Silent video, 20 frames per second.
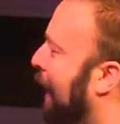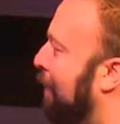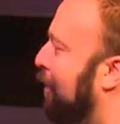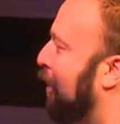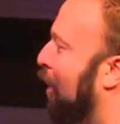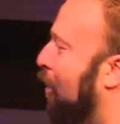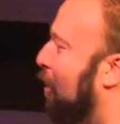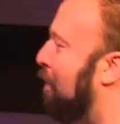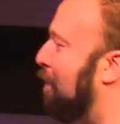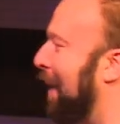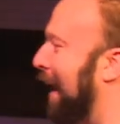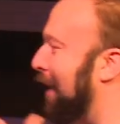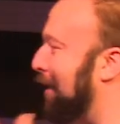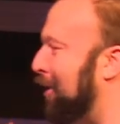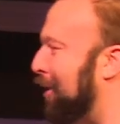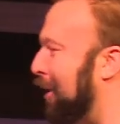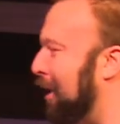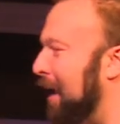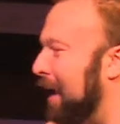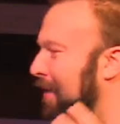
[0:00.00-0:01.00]
no
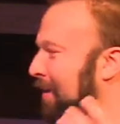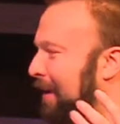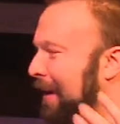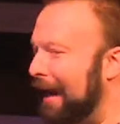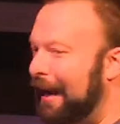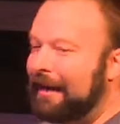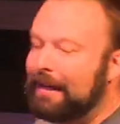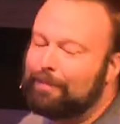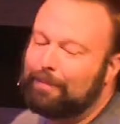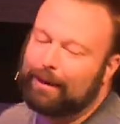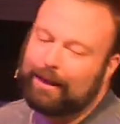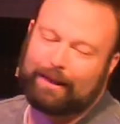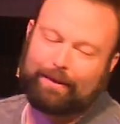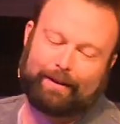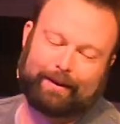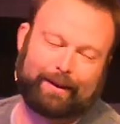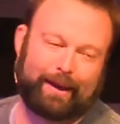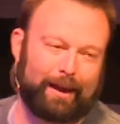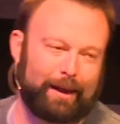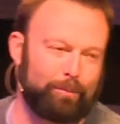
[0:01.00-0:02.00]
better than anybody
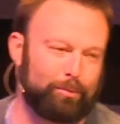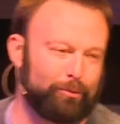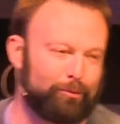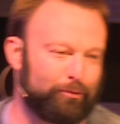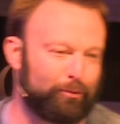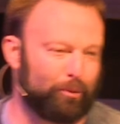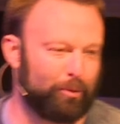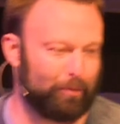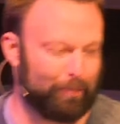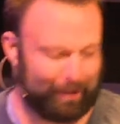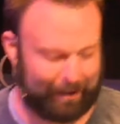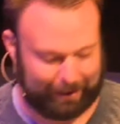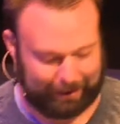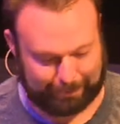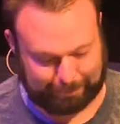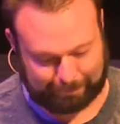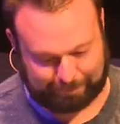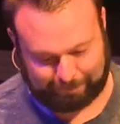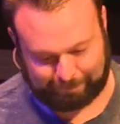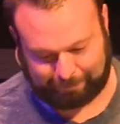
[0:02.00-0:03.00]
that came before me.
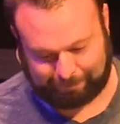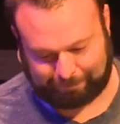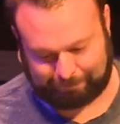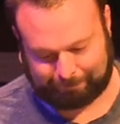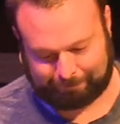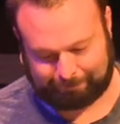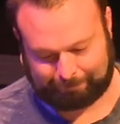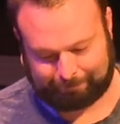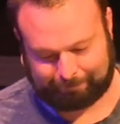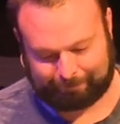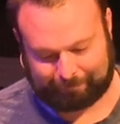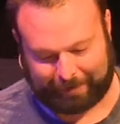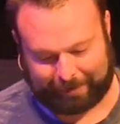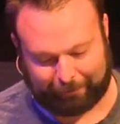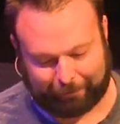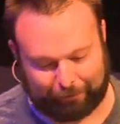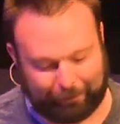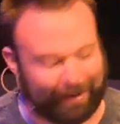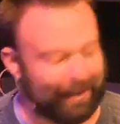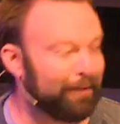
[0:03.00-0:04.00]
I
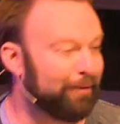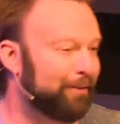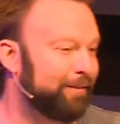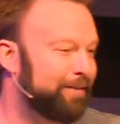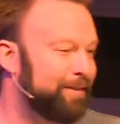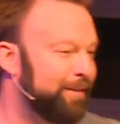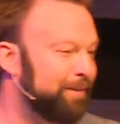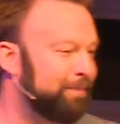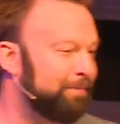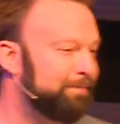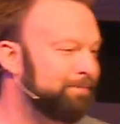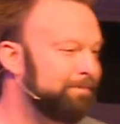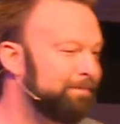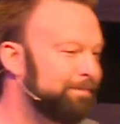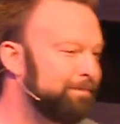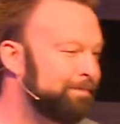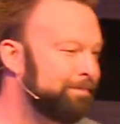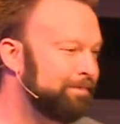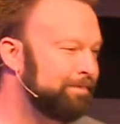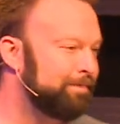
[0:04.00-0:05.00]
failed.
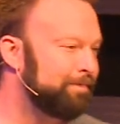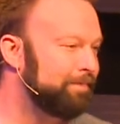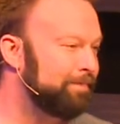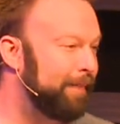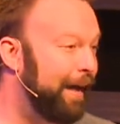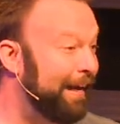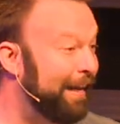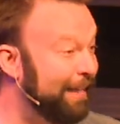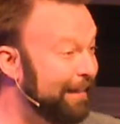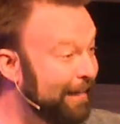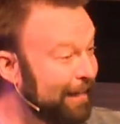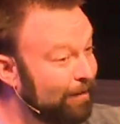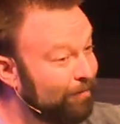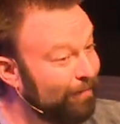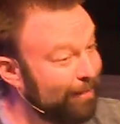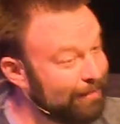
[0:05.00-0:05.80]
I didn't convince